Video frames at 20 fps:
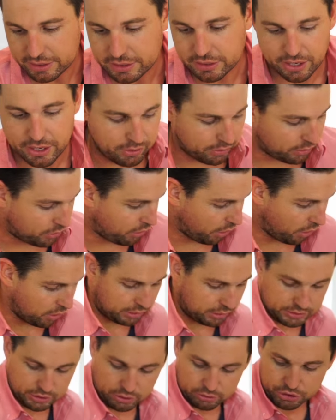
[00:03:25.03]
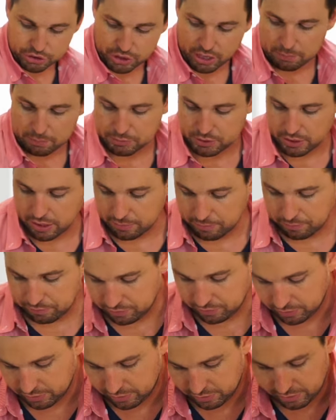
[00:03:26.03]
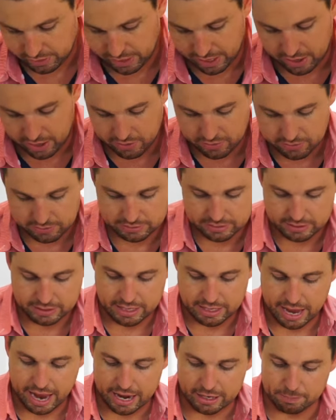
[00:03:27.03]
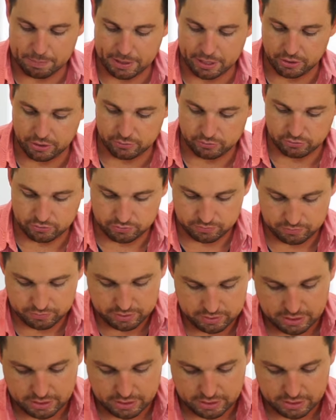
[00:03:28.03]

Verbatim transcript: So now our garlic's all chopped up. Now, jalapenos.